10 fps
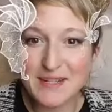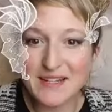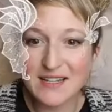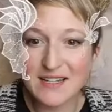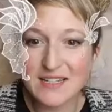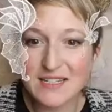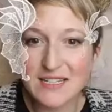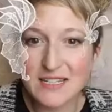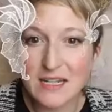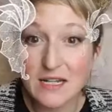And
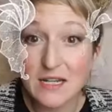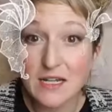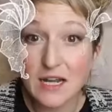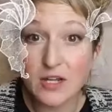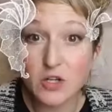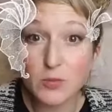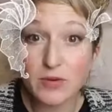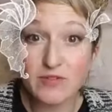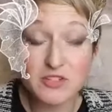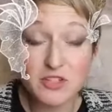I hope
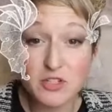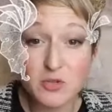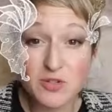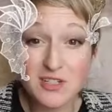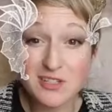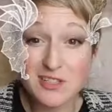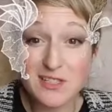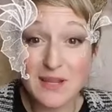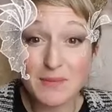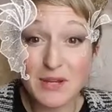whoever's just joined could just
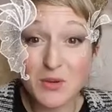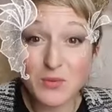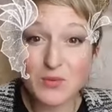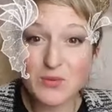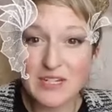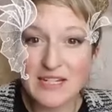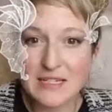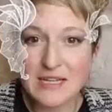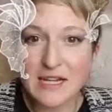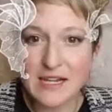let me know that it's
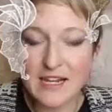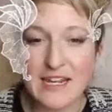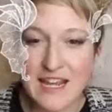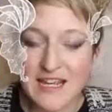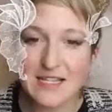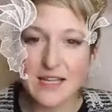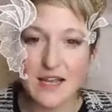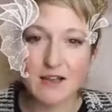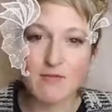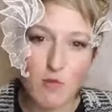clear. Yes, I
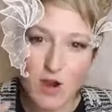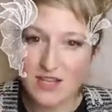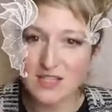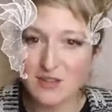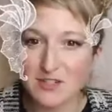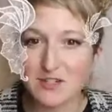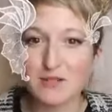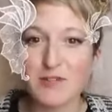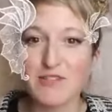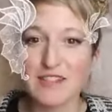have white stuff stuck
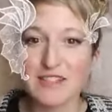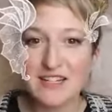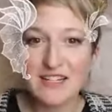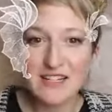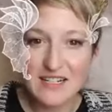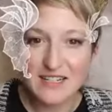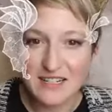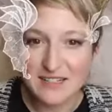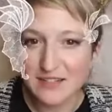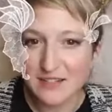to my face.
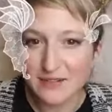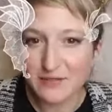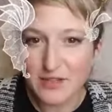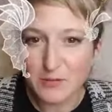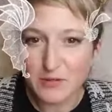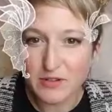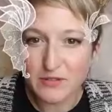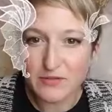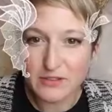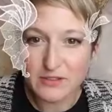It's a Facebook
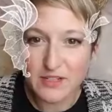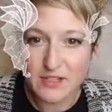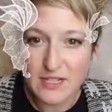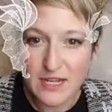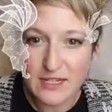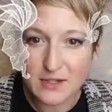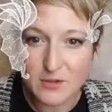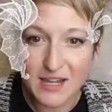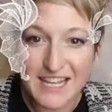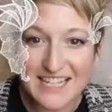filter, and I
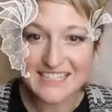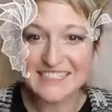quite like it.